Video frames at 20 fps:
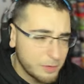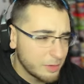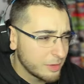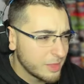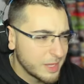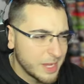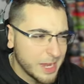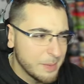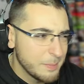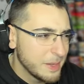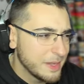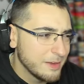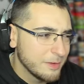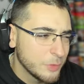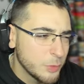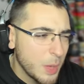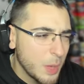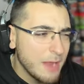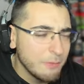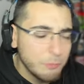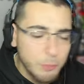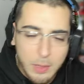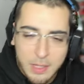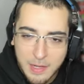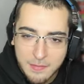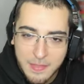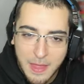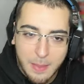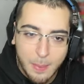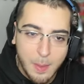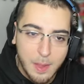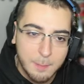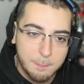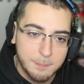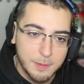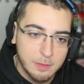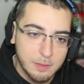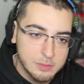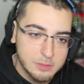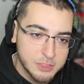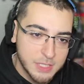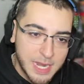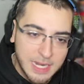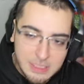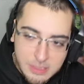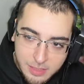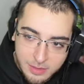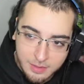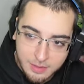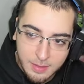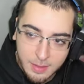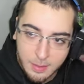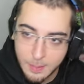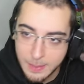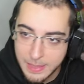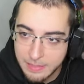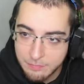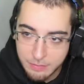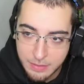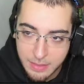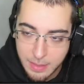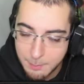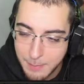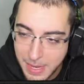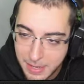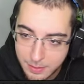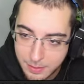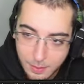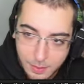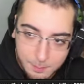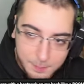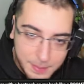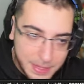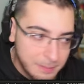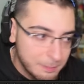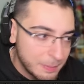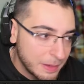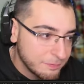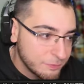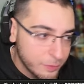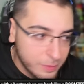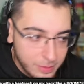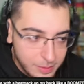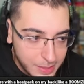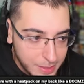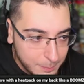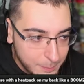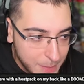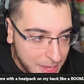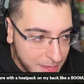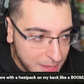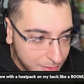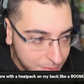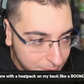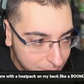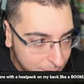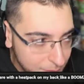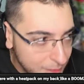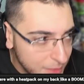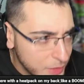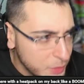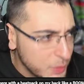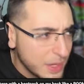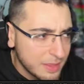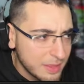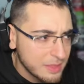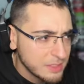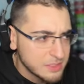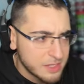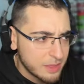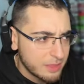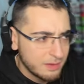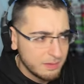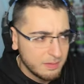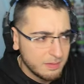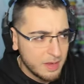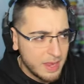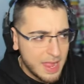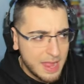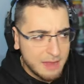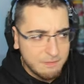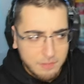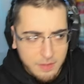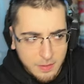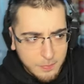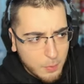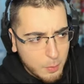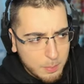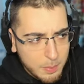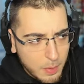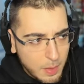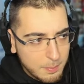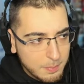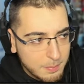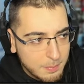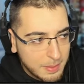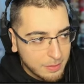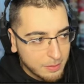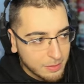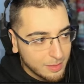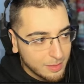First game in here. Dude, everyone got that luck, bro. Should I just leave and come back in a little bit? My first game back. You guys can just have fun in the open lobby by